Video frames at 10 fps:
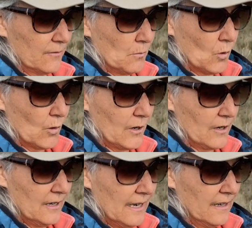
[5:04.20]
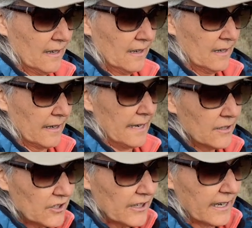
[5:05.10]
more
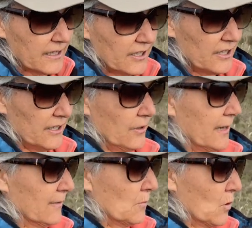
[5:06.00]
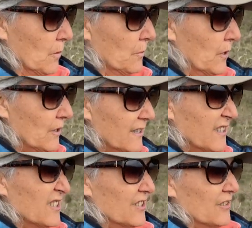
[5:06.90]
insects, you have more
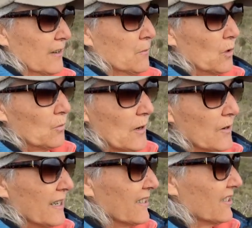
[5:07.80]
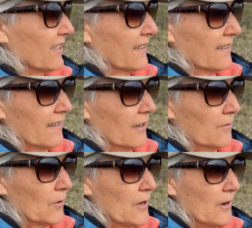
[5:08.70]
birds, you have more rodents, and
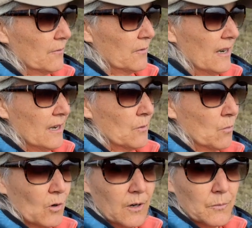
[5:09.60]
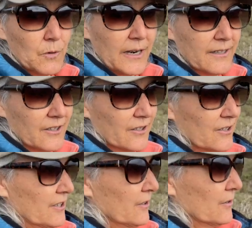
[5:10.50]
therefore you have more predators
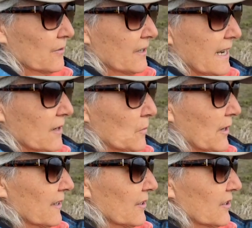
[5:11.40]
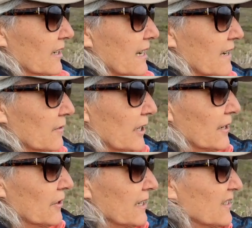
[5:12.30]
too, native predators. The native
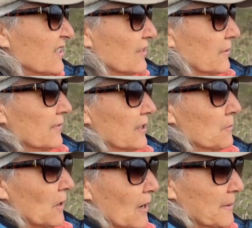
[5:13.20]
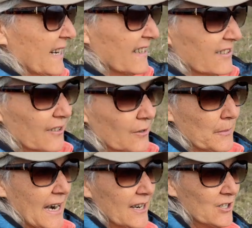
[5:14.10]
coyotes, we've seen bobcats here,
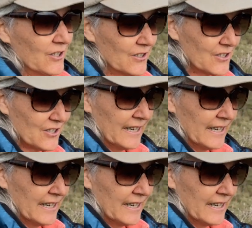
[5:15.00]
badgers.